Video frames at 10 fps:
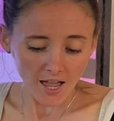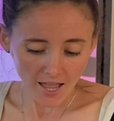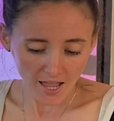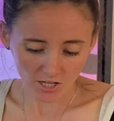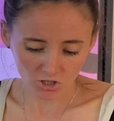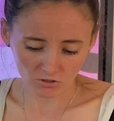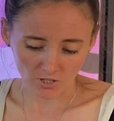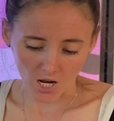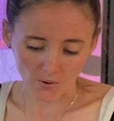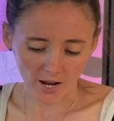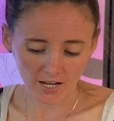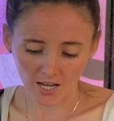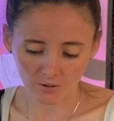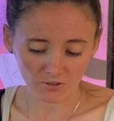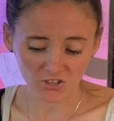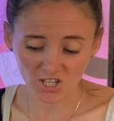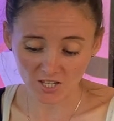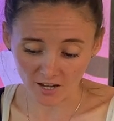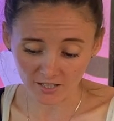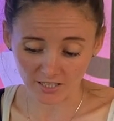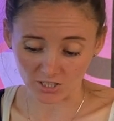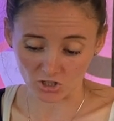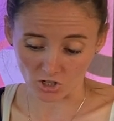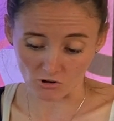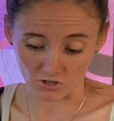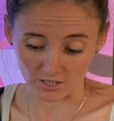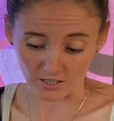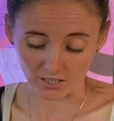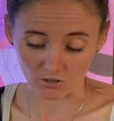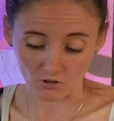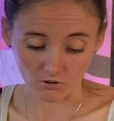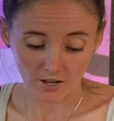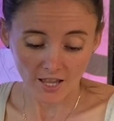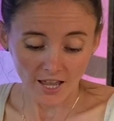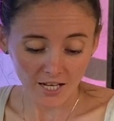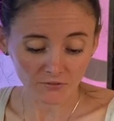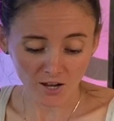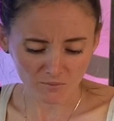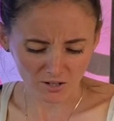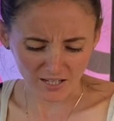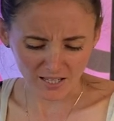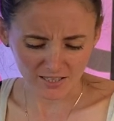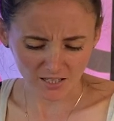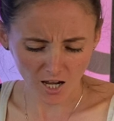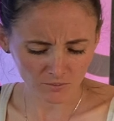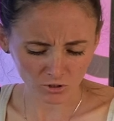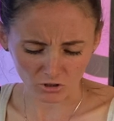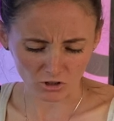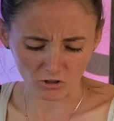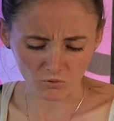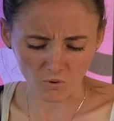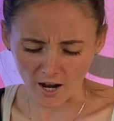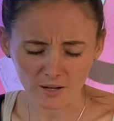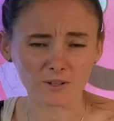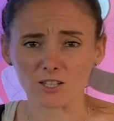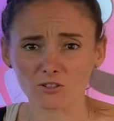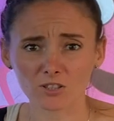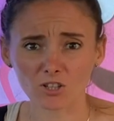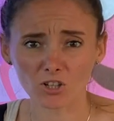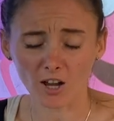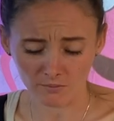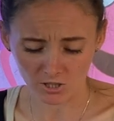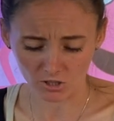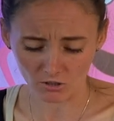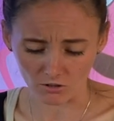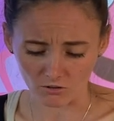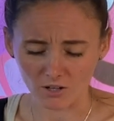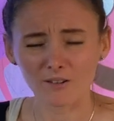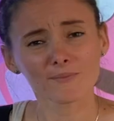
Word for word: As you know, I learn with the youngest children in the school, and if I'm honest, I'm not sure why we use the chime at all.